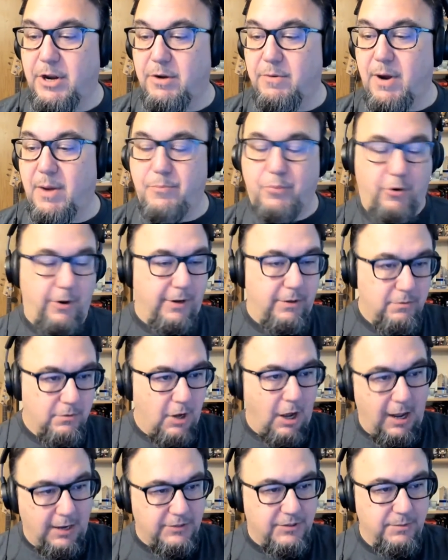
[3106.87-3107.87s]
Great point.
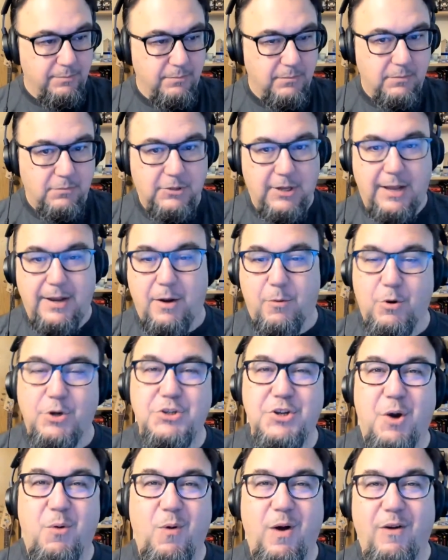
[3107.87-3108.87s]
Awesome. Glad that
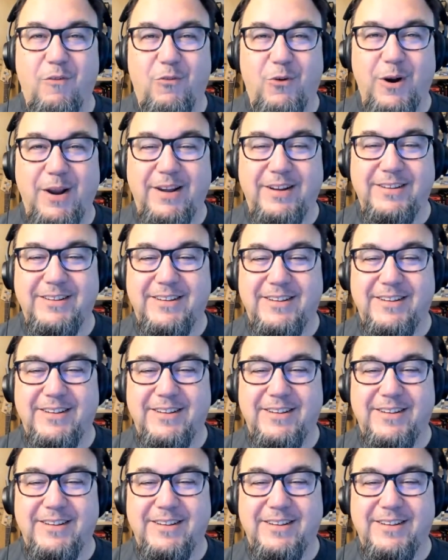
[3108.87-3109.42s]
works out well for you.